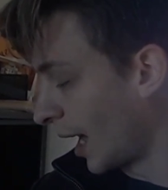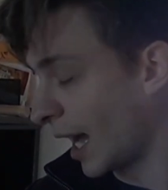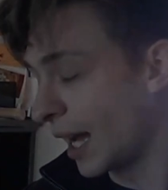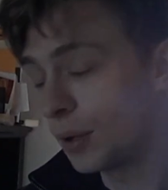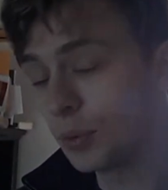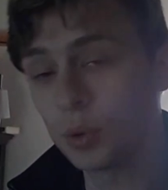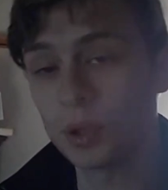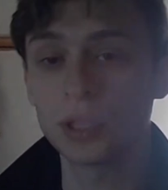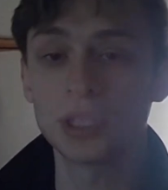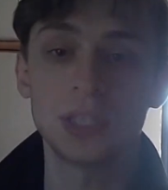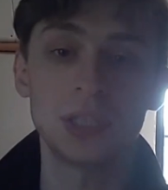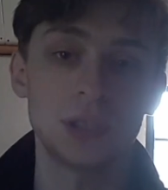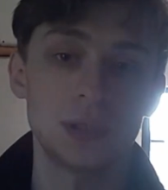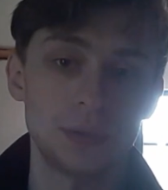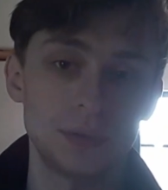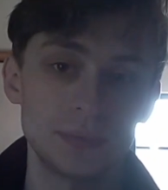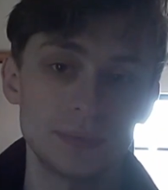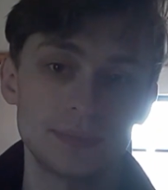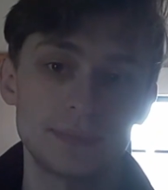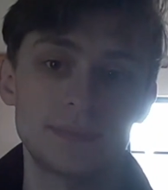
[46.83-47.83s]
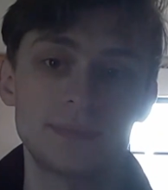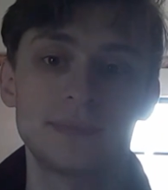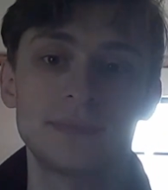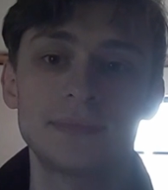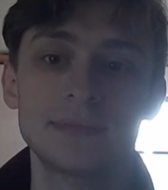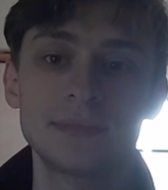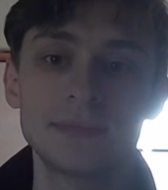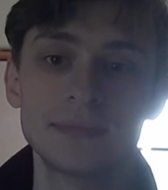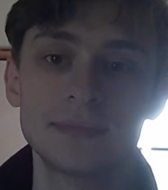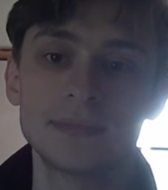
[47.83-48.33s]
I want you
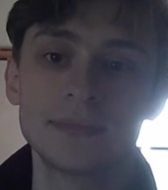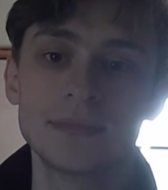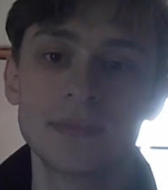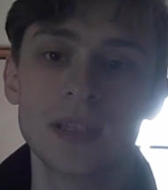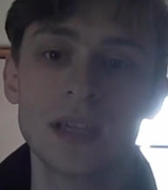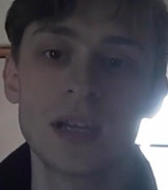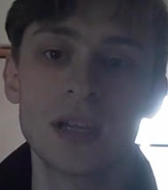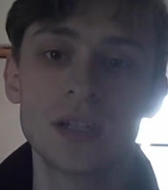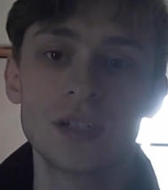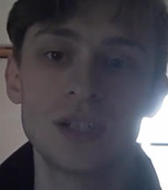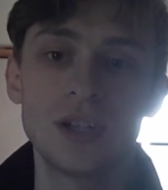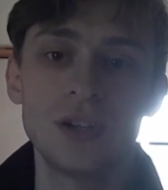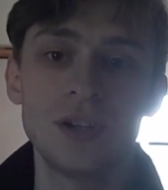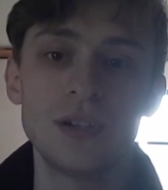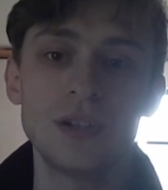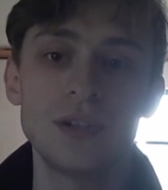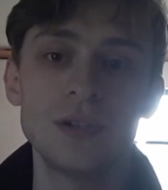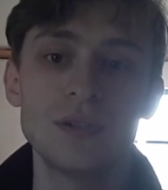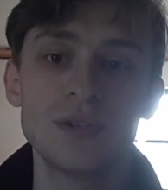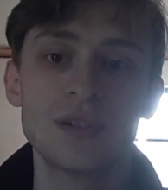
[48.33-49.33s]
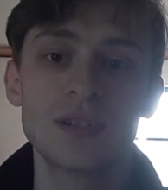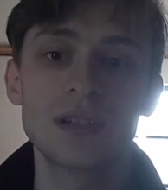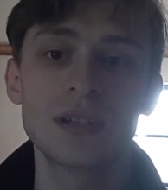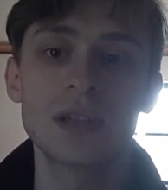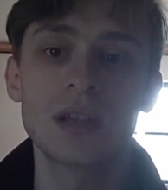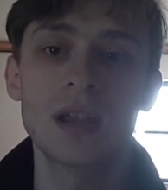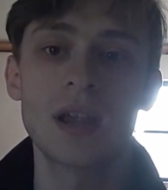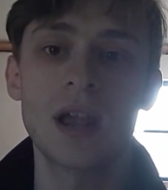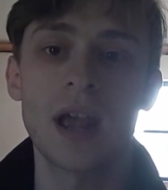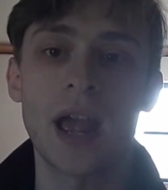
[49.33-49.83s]
to
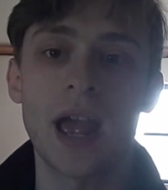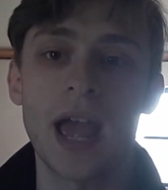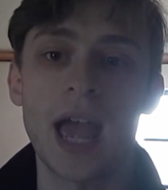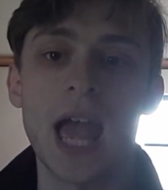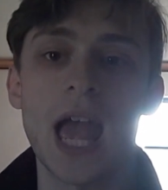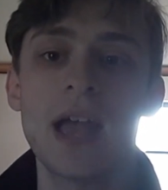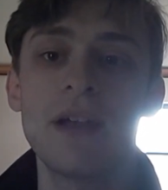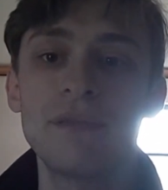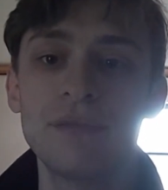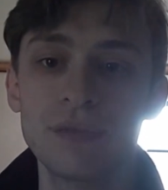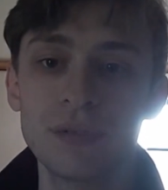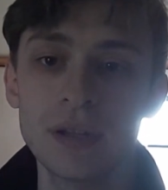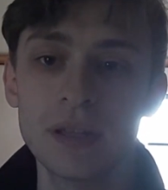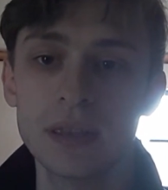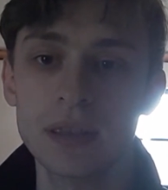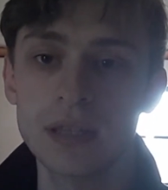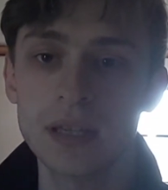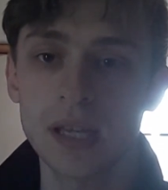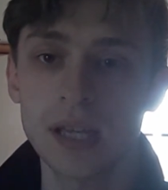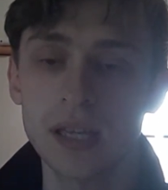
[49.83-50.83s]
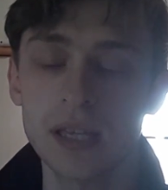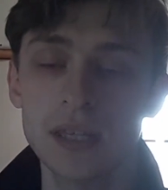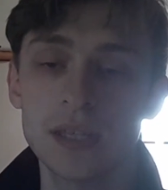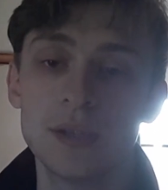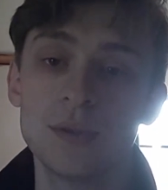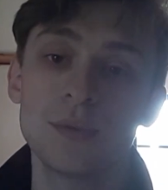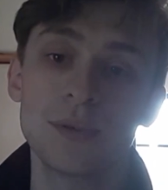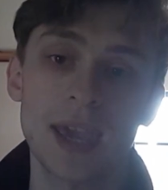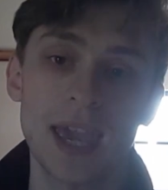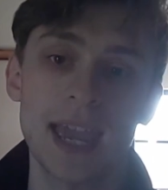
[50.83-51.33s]
deduce everything
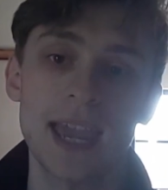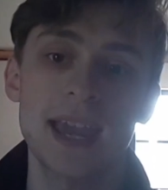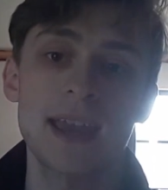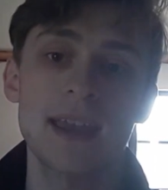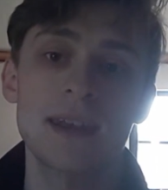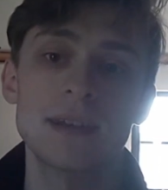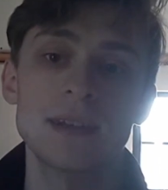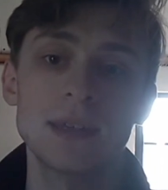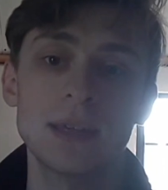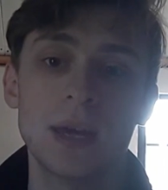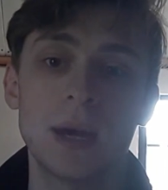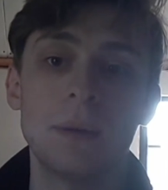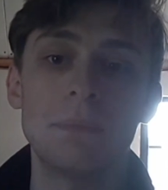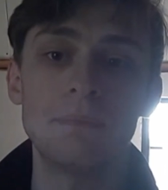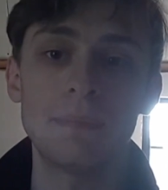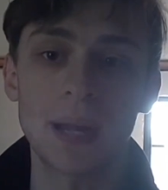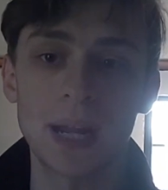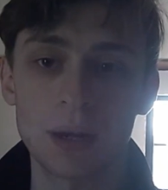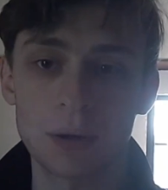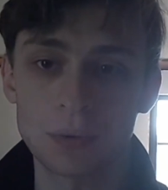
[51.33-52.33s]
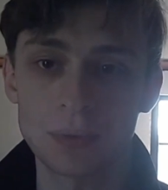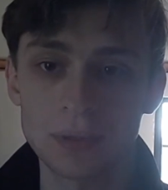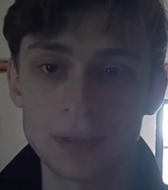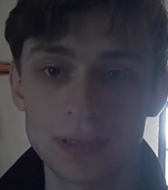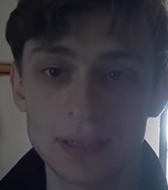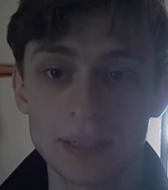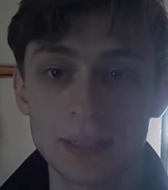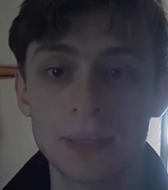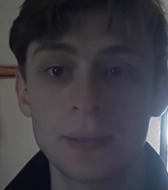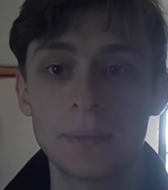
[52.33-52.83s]
you can
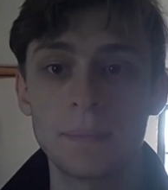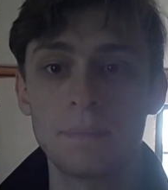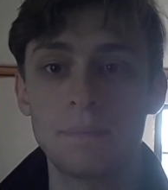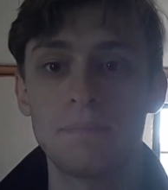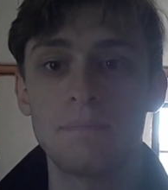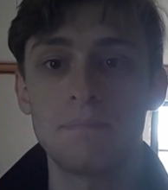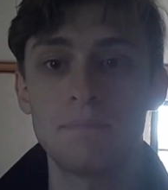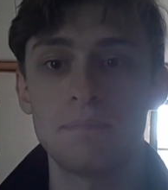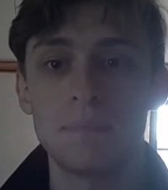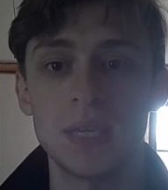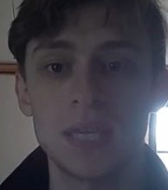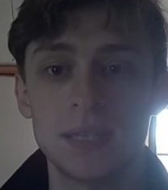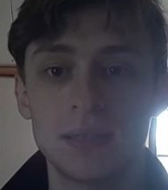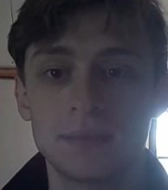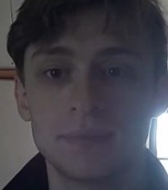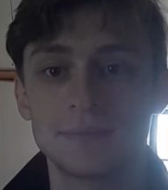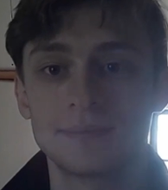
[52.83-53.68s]
about me.